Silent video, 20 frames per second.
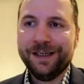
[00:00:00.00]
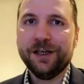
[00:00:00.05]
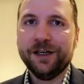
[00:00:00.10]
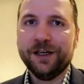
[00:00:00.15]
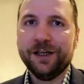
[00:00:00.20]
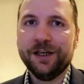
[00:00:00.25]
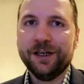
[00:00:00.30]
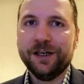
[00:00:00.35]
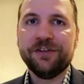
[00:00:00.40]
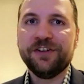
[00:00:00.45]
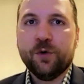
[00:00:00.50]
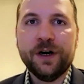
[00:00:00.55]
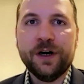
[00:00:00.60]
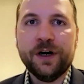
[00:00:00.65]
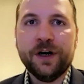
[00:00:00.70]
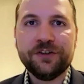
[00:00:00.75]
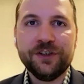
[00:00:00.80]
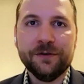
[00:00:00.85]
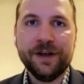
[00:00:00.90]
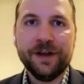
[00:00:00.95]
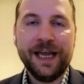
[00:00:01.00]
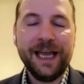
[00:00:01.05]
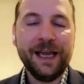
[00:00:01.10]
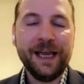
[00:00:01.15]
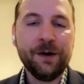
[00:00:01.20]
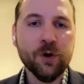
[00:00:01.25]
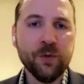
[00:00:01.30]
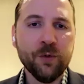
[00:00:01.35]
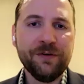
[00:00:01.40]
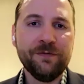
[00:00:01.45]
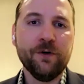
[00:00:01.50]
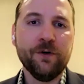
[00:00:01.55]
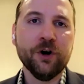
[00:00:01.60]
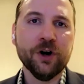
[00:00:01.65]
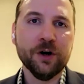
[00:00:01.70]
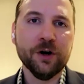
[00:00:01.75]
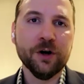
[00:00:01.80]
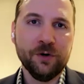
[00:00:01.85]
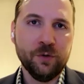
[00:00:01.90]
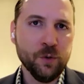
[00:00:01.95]
you know, the simple question of, hey, were we
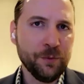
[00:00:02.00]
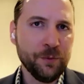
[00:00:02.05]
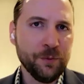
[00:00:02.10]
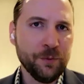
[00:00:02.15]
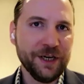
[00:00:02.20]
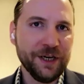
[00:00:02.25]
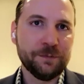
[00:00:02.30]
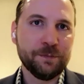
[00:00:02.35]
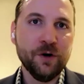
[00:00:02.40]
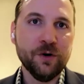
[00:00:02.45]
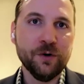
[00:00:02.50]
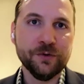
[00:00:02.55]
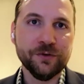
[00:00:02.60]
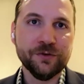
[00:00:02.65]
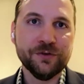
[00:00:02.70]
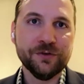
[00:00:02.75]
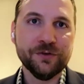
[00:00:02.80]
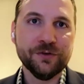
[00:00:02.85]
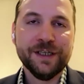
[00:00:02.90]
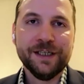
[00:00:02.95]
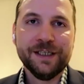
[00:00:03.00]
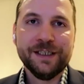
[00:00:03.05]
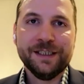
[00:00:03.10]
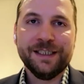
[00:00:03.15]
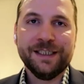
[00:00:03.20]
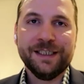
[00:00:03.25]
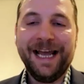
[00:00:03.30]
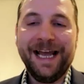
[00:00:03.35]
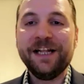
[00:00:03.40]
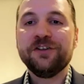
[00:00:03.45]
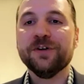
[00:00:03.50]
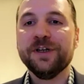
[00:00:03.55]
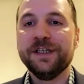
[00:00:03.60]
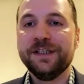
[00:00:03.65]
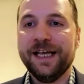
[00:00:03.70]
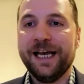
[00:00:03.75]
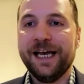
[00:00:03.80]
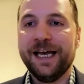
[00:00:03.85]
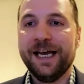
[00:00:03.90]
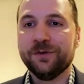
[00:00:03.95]
vulnerable? Were we exposed? Answering
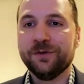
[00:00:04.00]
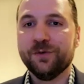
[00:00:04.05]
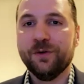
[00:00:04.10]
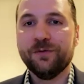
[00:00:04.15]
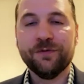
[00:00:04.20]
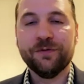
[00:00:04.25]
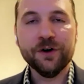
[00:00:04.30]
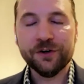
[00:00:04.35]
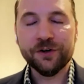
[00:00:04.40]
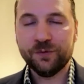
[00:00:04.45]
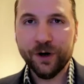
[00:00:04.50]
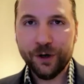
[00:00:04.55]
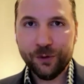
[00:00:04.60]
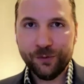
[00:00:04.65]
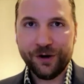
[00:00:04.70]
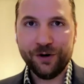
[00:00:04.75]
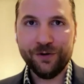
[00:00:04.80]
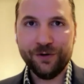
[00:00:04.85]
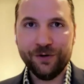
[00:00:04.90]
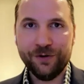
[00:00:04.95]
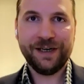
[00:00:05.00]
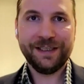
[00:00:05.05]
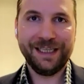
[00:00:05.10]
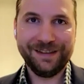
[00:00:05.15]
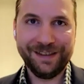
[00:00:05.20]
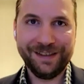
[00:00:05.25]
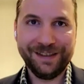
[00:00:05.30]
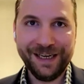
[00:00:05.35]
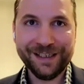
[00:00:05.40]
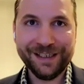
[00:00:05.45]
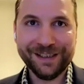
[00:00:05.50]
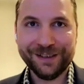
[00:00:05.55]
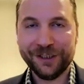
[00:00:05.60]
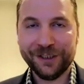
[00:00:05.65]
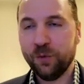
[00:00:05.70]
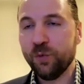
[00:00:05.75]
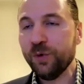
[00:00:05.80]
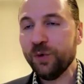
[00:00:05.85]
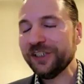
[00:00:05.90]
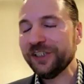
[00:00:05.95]
that was, well, first, where do I go find that data? You know,
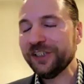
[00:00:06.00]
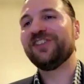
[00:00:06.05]
which